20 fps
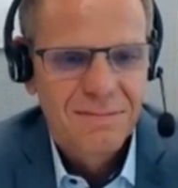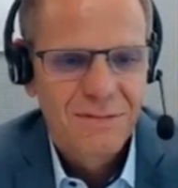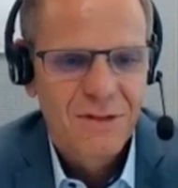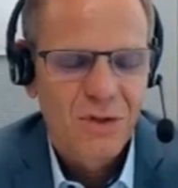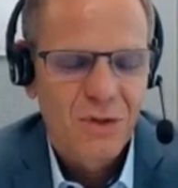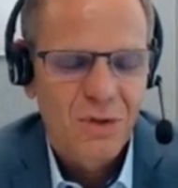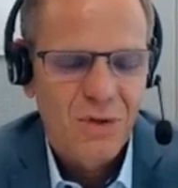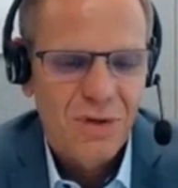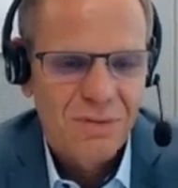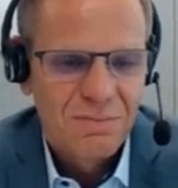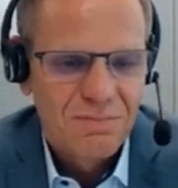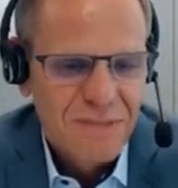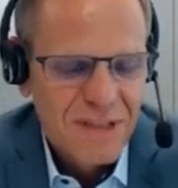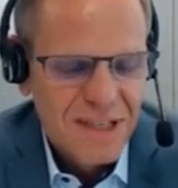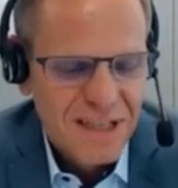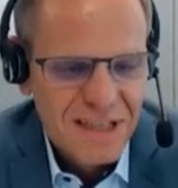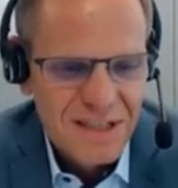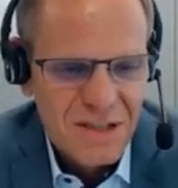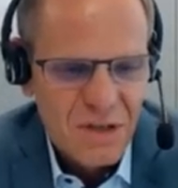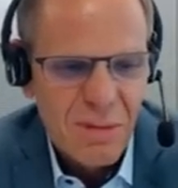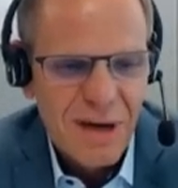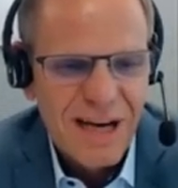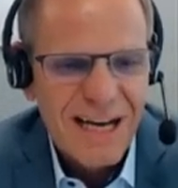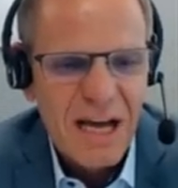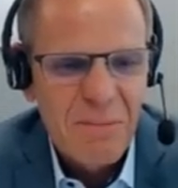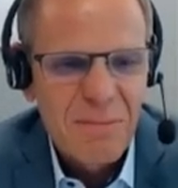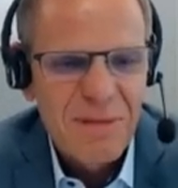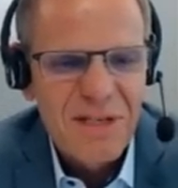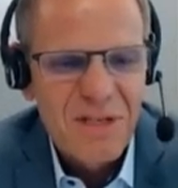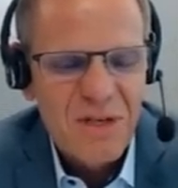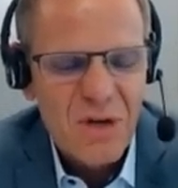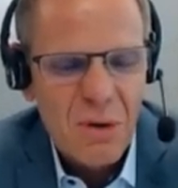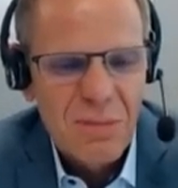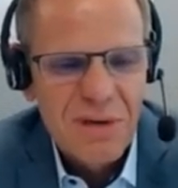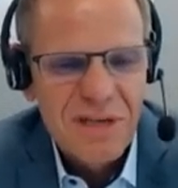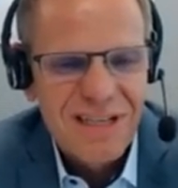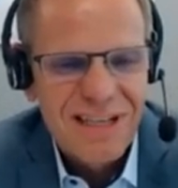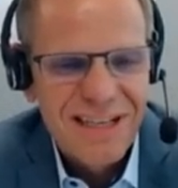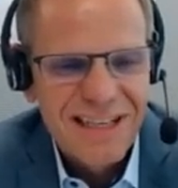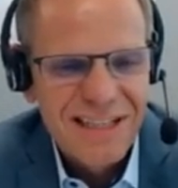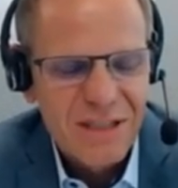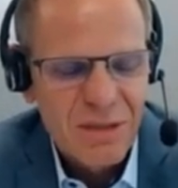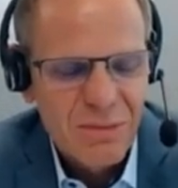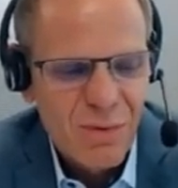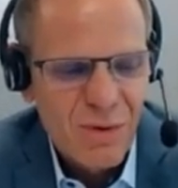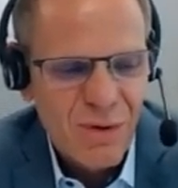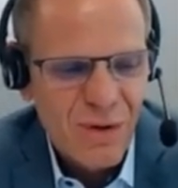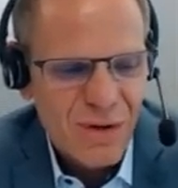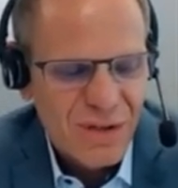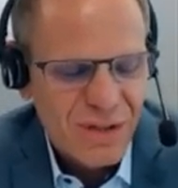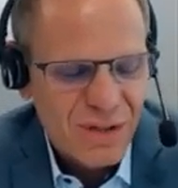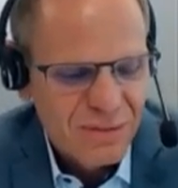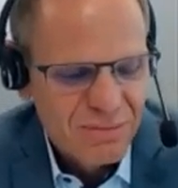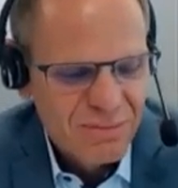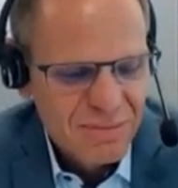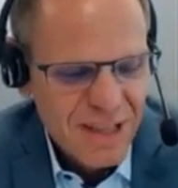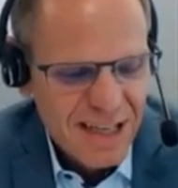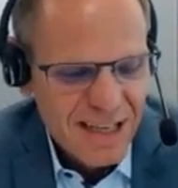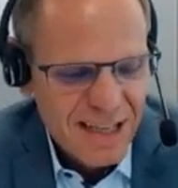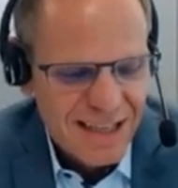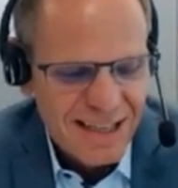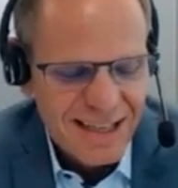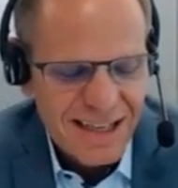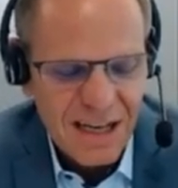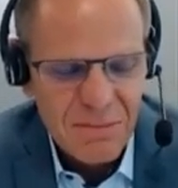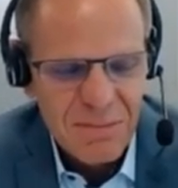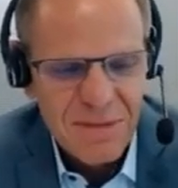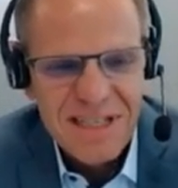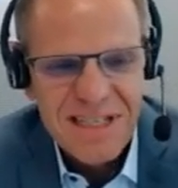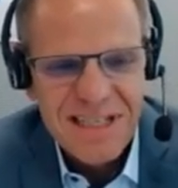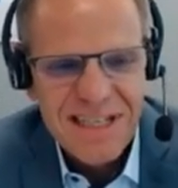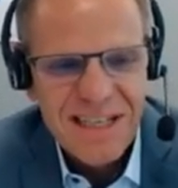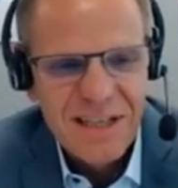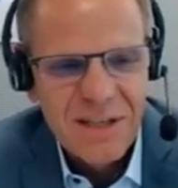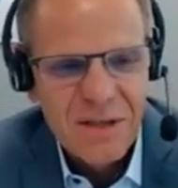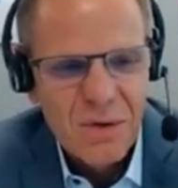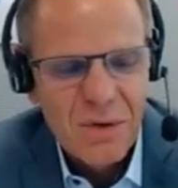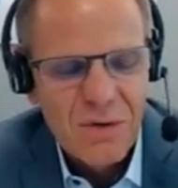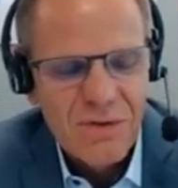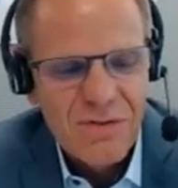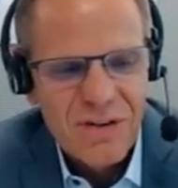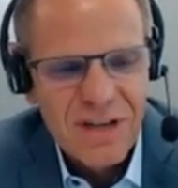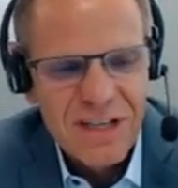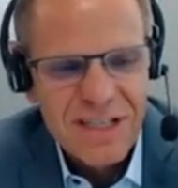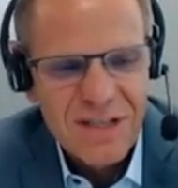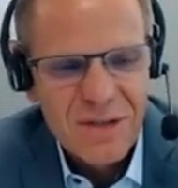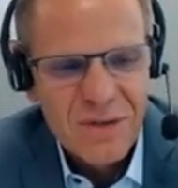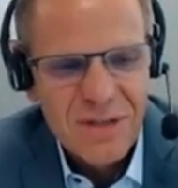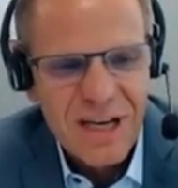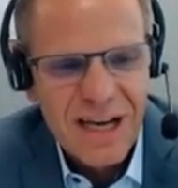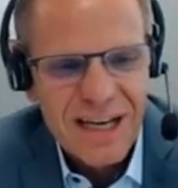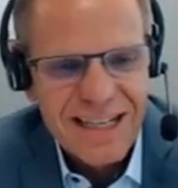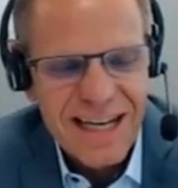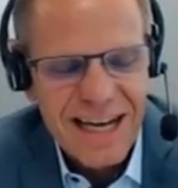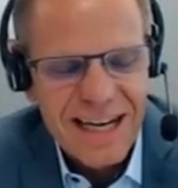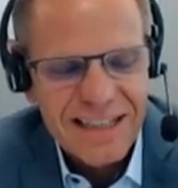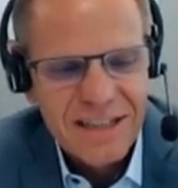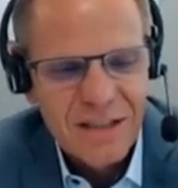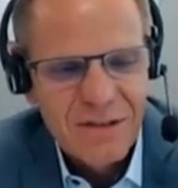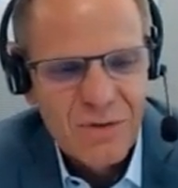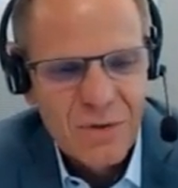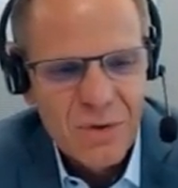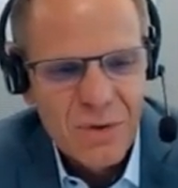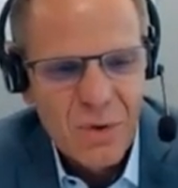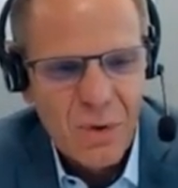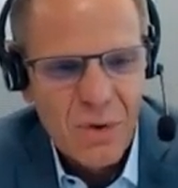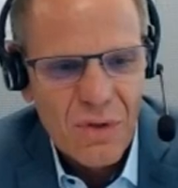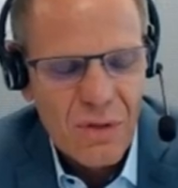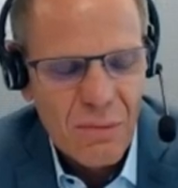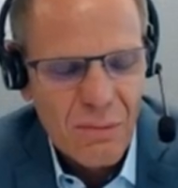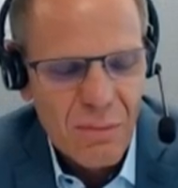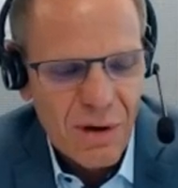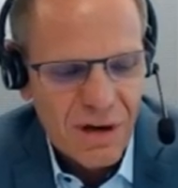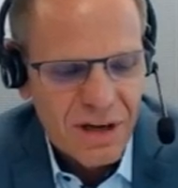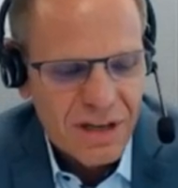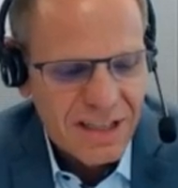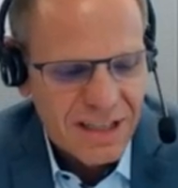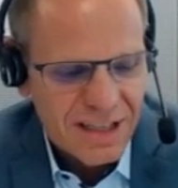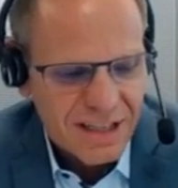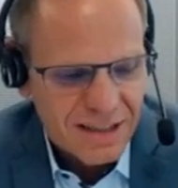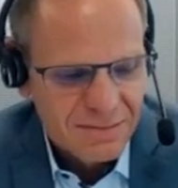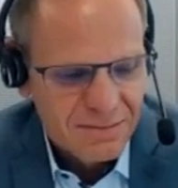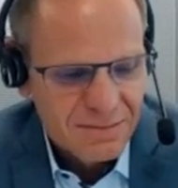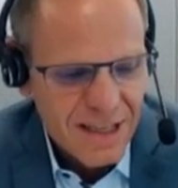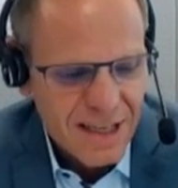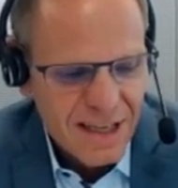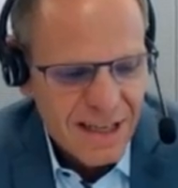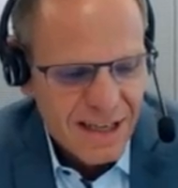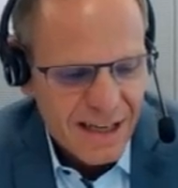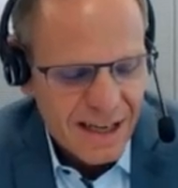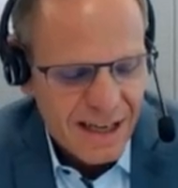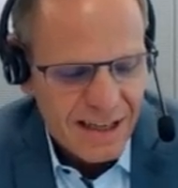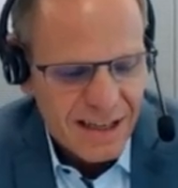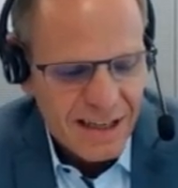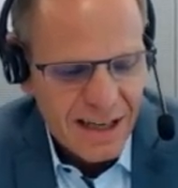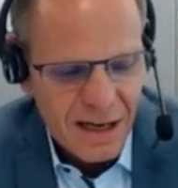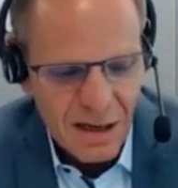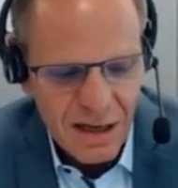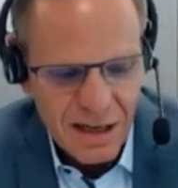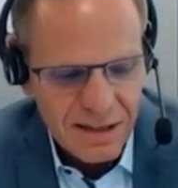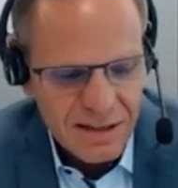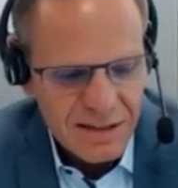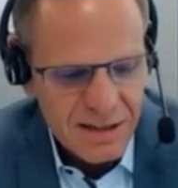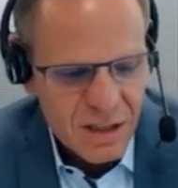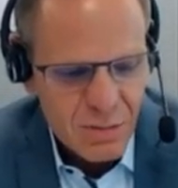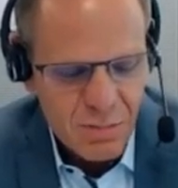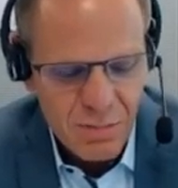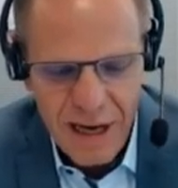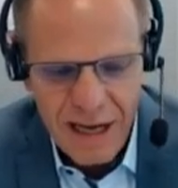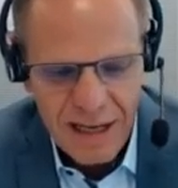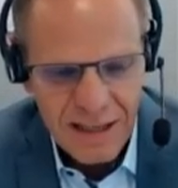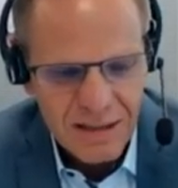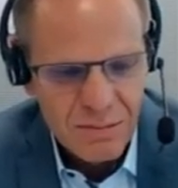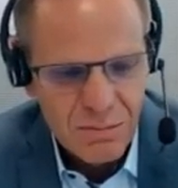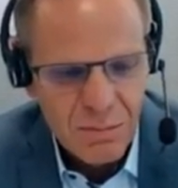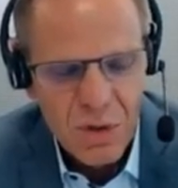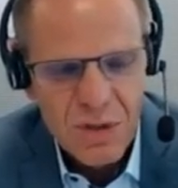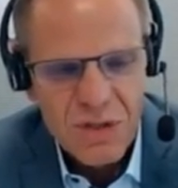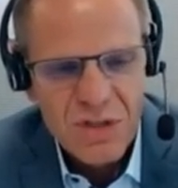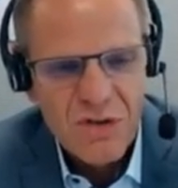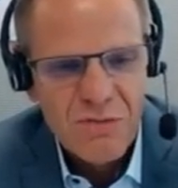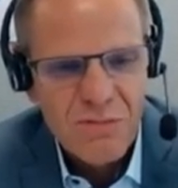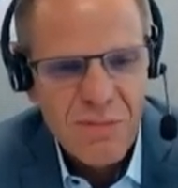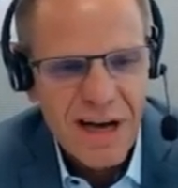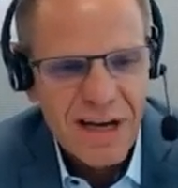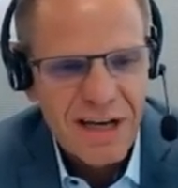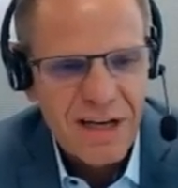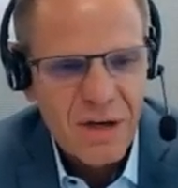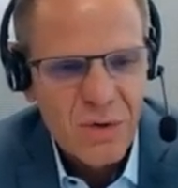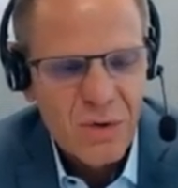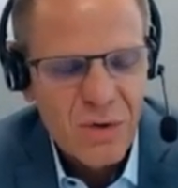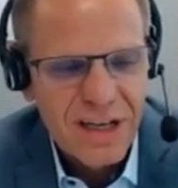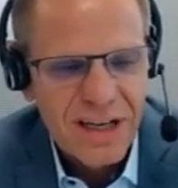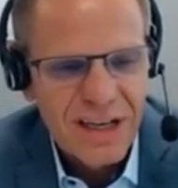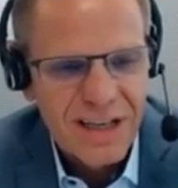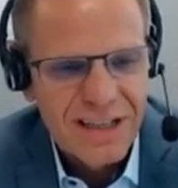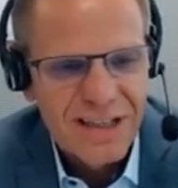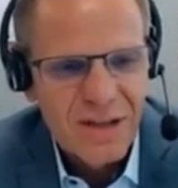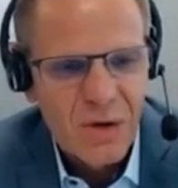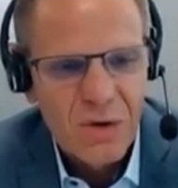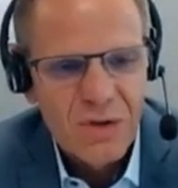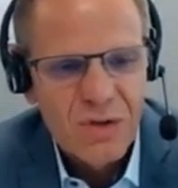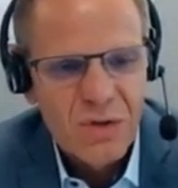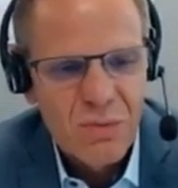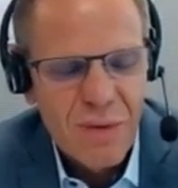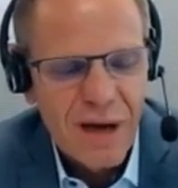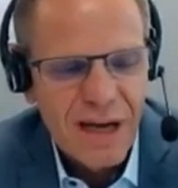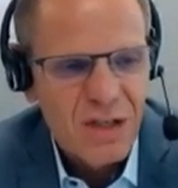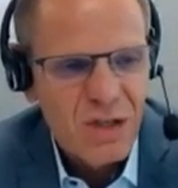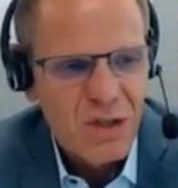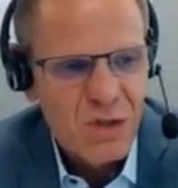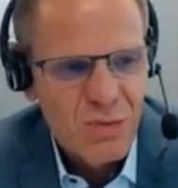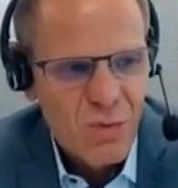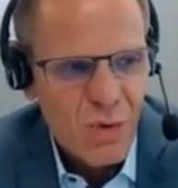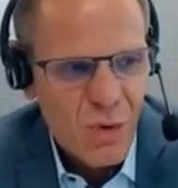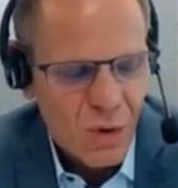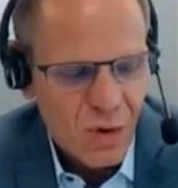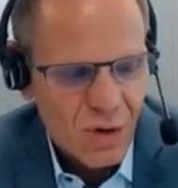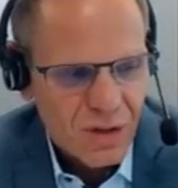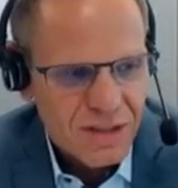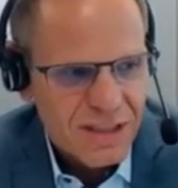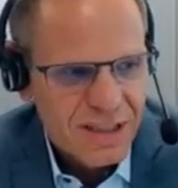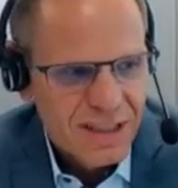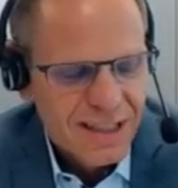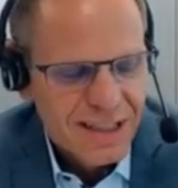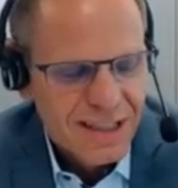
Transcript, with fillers: Sure. So my name is Thomas Lichtenberger, and I'm the CEO of Festo Didactic for North America. And I spent most of my career in the automation world.